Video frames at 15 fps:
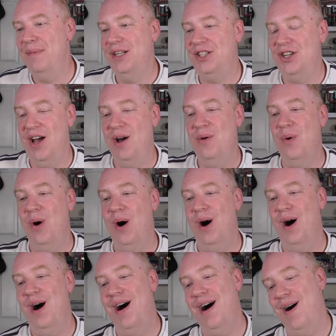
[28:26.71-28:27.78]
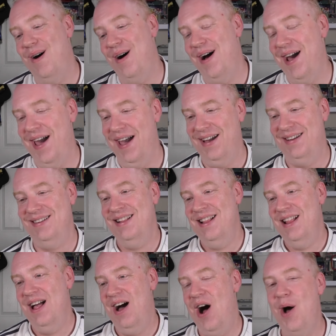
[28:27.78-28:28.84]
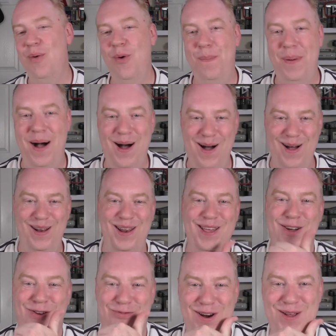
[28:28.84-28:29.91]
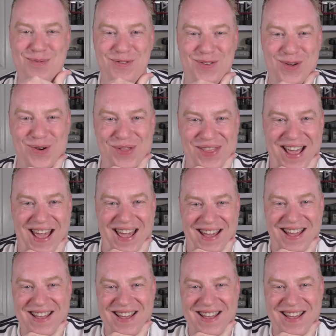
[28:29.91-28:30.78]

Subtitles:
Do you know what? I will partly agree with you on that.